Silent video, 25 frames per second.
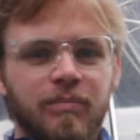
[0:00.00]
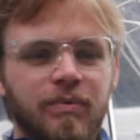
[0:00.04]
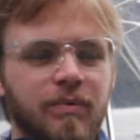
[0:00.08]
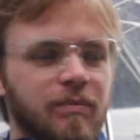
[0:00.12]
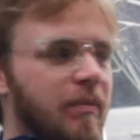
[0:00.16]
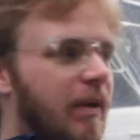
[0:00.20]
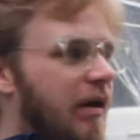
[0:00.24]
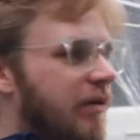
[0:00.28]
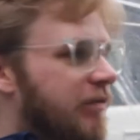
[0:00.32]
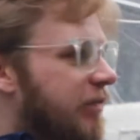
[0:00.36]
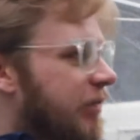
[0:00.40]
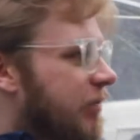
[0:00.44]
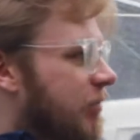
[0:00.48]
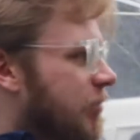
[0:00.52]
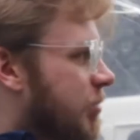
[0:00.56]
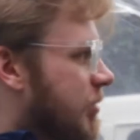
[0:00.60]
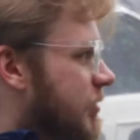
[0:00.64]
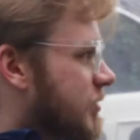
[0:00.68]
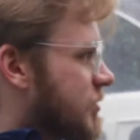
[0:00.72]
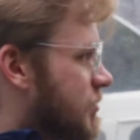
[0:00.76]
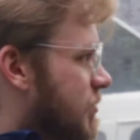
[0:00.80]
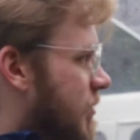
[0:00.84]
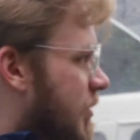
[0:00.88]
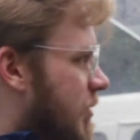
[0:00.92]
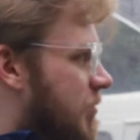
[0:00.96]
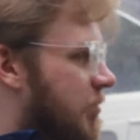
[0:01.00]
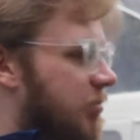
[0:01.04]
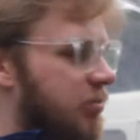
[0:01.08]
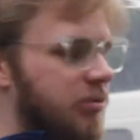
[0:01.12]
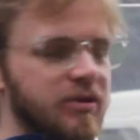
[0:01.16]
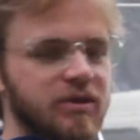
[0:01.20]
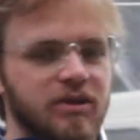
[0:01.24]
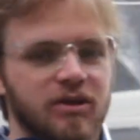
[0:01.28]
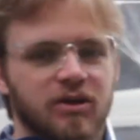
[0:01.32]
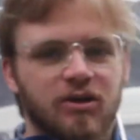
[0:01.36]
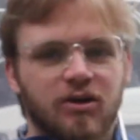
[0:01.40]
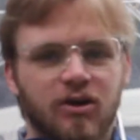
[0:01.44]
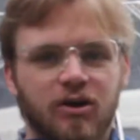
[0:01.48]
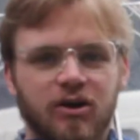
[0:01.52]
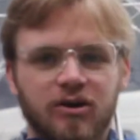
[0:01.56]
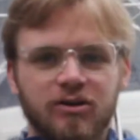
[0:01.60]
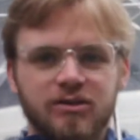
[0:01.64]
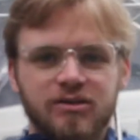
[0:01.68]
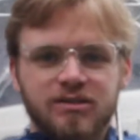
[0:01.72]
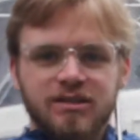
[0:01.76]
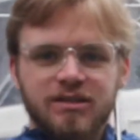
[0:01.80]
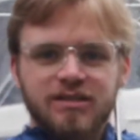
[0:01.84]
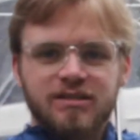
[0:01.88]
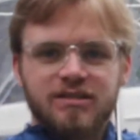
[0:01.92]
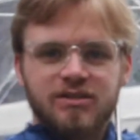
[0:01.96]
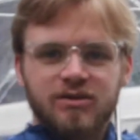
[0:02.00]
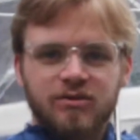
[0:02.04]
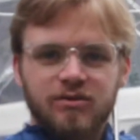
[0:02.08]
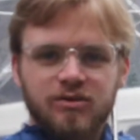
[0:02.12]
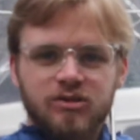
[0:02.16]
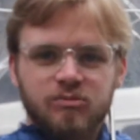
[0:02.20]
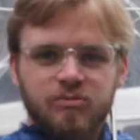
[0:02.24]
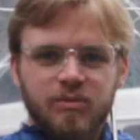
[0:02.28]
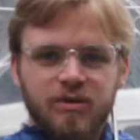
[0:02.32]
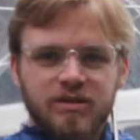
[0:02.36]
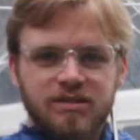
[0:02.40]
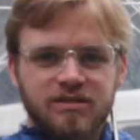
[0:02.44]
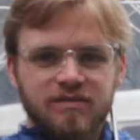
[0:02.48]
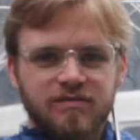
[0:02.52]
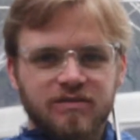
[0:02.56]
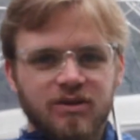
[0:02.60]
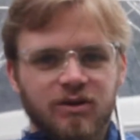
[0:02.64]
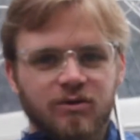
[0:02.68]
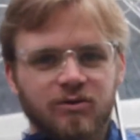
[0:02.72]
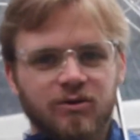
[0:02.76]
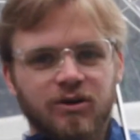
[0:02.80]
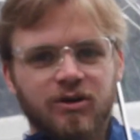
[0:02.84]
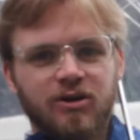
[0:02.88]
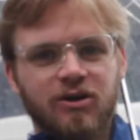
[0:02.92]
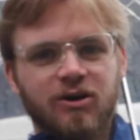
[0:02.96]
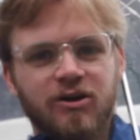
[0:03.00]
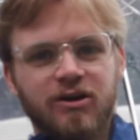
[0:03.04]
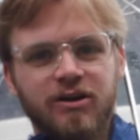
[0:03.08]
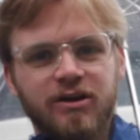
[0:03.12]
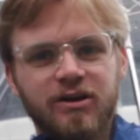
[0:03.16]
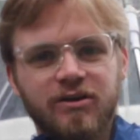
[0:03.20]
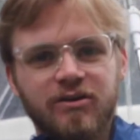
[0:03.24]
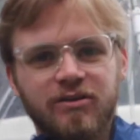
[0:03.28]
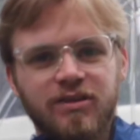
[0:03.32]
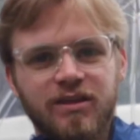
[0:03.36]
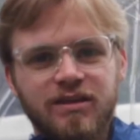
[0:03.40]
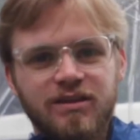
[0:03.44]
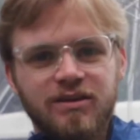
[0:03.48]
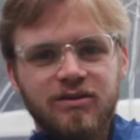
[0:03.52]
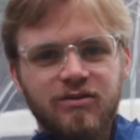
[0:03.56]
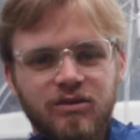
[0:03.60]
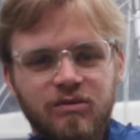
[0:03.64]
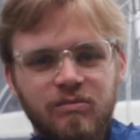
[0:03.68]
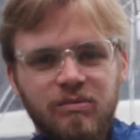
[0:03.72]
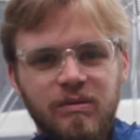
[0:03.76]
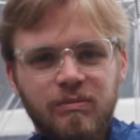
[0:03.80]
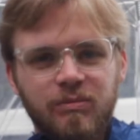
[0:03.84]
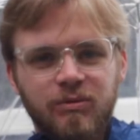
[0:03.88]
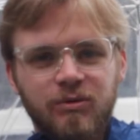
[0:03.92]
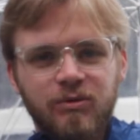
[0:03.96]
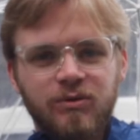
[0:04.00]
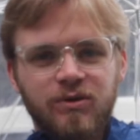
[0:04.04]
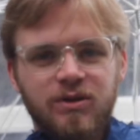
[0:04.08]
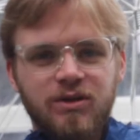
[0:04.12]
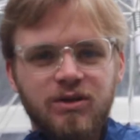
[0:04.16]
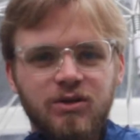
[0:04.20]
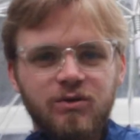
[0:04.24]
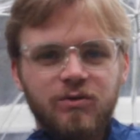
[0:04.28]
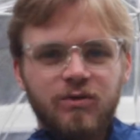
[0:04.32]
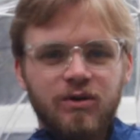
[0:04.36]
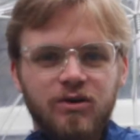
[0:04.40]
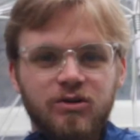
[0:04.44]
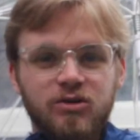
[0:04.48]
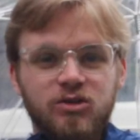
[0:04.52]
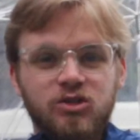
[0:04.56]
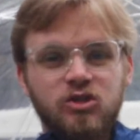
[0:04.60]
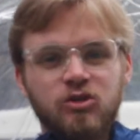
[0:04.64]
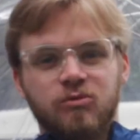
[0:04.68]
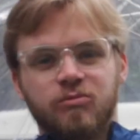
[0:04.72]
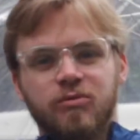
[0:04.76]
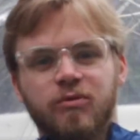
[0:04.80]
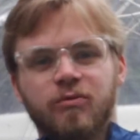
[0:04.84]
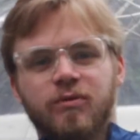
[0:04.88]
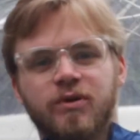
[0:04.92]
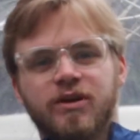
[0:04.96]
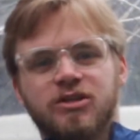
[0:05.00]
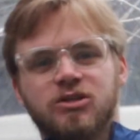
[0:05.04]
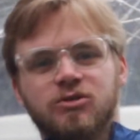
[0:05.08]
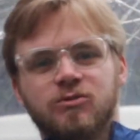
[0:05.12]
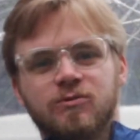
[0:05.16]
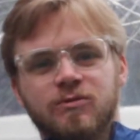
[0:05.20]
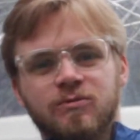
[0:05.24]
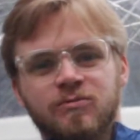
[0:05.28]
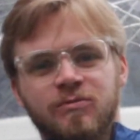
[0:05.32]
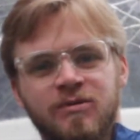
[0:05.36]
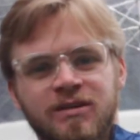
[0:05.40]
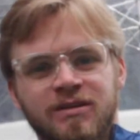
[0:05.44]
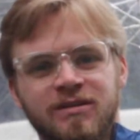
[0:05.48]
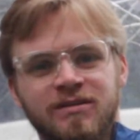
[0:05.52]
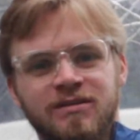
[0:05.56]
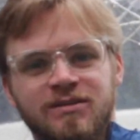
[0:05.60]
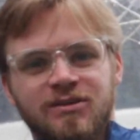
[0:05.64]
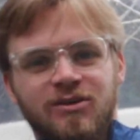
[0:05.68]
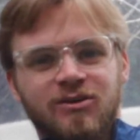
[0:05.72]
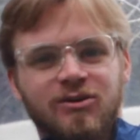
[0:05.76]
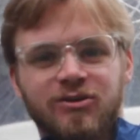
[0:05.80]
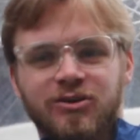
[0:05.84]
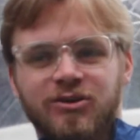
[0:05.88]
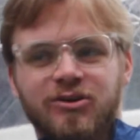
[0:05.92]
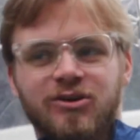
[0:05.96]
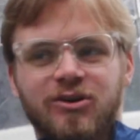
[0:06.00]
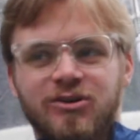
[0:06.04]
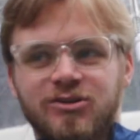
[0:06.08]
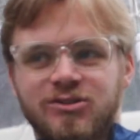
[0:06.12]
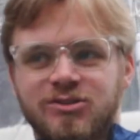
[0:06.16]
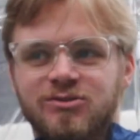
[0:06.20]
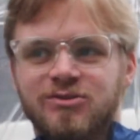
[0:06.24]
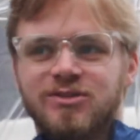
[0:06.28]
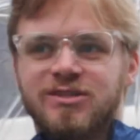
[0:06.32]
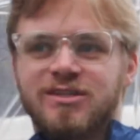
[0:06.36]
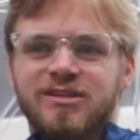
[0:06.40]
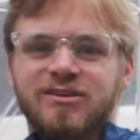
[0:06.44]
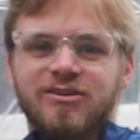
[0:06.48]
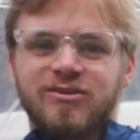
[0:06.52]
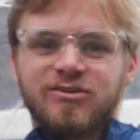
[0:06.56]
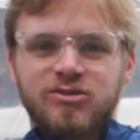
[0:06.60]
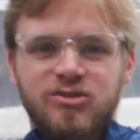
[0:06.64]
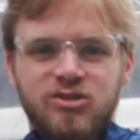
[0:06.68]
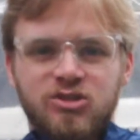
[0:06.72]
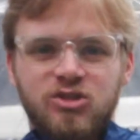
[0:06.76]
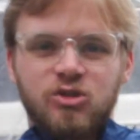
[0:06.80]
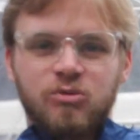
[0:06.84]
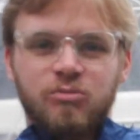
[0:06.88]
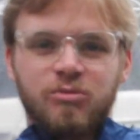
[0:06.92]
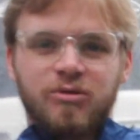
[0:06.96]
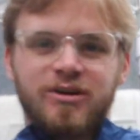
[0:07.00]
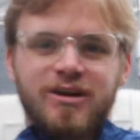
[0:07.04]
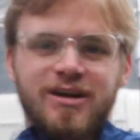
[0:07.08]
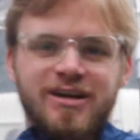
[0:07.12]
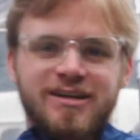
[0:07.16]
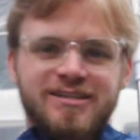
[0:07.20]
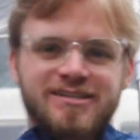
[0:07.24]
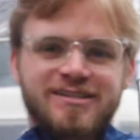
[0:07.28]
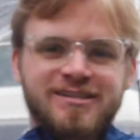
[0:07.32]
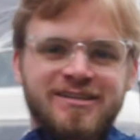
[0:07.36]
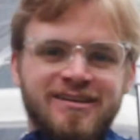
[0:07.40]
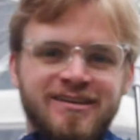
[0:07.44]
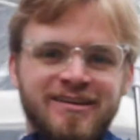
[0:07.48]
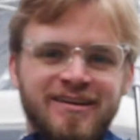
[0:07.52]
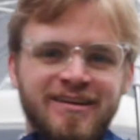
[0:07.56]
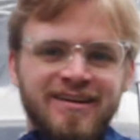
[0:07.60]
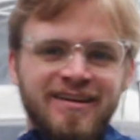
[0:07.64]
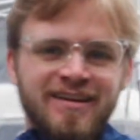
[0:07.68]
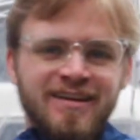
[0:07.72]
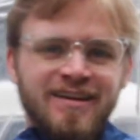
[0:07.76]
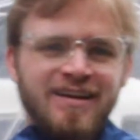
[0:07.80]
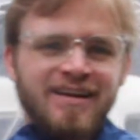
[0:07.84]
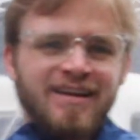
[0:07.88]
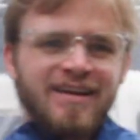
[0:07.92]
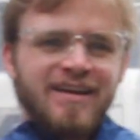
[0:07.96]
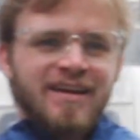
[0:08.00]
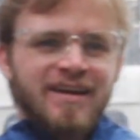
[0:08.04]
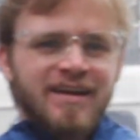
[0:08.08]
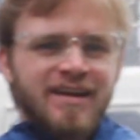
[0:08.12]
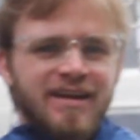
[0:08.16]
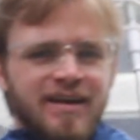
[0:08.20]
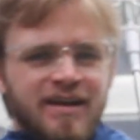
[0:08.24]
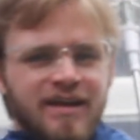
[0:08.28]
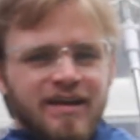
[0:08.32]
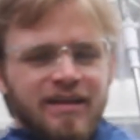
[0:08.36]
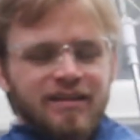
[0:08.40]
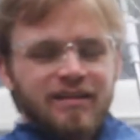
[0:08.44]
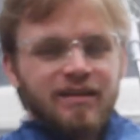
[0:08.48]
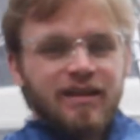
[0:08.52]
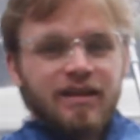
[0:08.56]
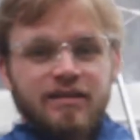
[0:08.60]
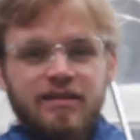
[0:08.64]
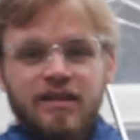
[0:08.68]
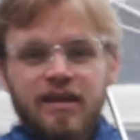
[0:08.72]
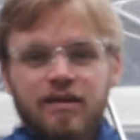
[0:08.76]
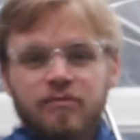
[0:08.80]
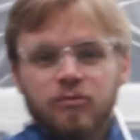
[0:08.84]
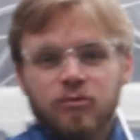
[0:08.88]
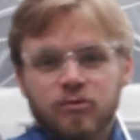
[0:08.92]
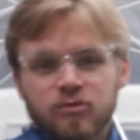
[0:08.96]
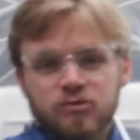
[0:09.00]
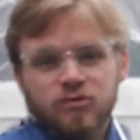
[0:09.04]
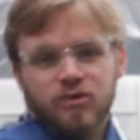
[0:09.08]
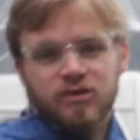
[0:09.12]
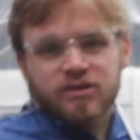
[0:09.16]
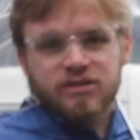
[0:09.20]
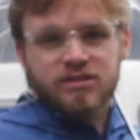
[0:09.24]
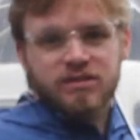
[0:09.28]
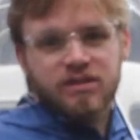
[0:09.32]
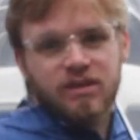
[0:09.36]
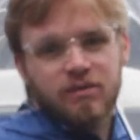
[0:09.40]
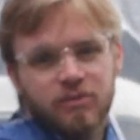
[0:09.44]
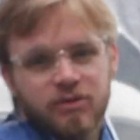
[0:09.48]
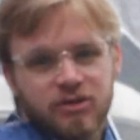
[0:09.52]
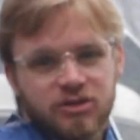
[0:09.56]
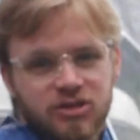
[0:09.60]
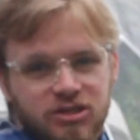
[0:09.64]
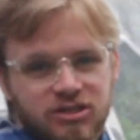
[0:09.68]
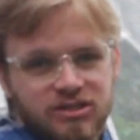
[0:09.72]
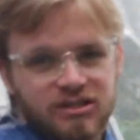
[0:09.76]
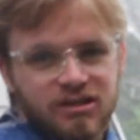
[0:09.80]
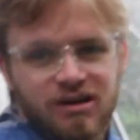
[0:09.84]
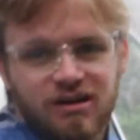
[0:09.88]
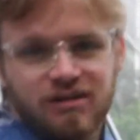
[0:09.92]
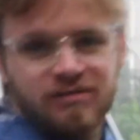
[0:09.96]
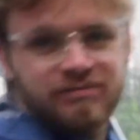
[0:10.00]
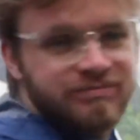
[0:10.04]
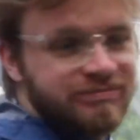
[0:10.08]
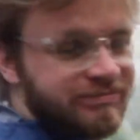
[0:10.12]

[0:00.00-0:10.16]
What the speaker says: But my favorite part's probably the cars. It's so expensive to own a car here that the only people who can do it are super rich, which means all the cars you see are super nice. Like that Rolls Royce that we just saw.